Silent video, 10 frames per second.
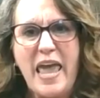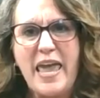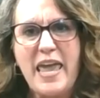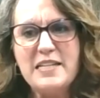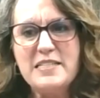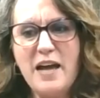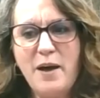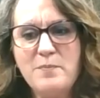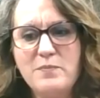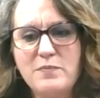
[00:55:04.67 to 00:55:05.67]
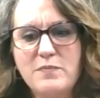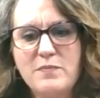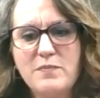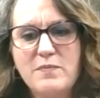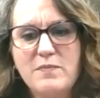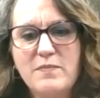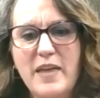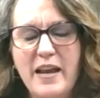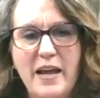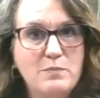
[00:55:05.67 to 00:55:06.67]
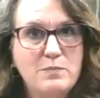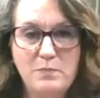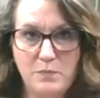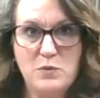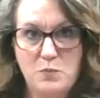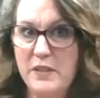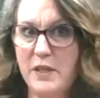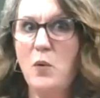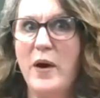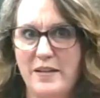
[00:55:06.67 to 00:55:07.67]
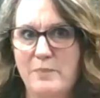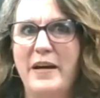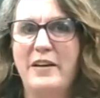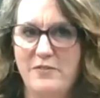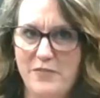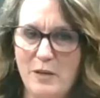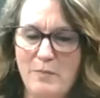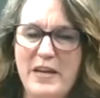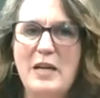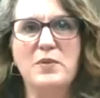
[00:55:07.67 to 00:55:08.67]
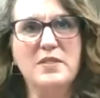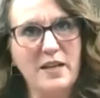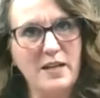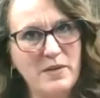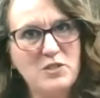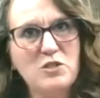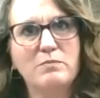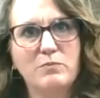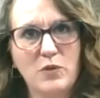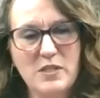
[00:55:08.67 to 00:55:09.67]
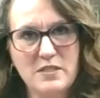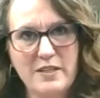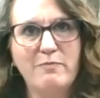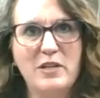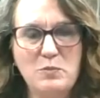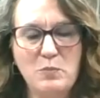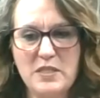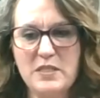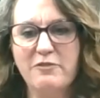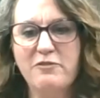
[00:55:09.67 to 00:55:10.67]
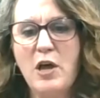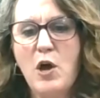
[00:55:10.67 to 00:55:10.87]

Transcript: And I was really I could feel my hip was getting much more stiff.